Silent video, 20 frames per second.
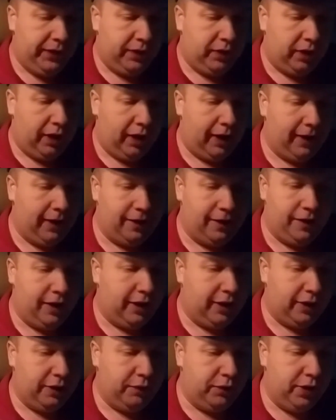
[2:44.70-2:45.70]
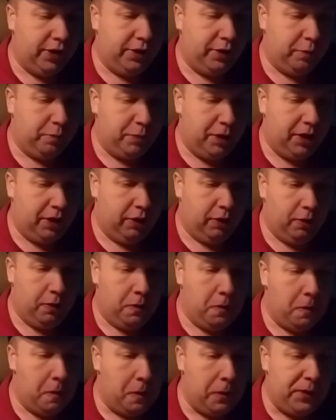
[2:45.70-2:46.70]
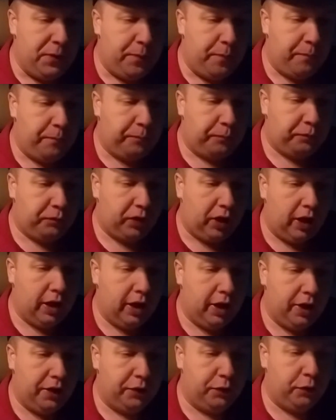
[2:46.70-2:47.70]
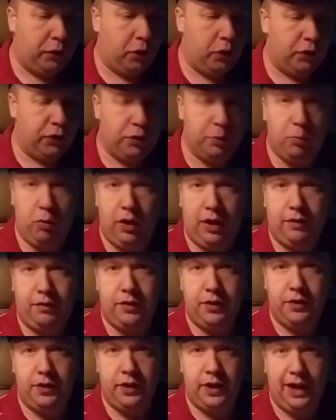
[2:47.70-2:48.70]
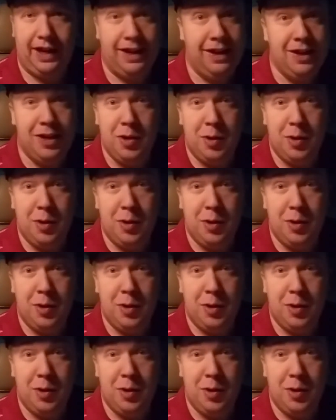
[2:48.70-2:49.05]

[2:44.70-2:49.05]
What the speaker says: that I can think of does it better as far as the breakfast and that.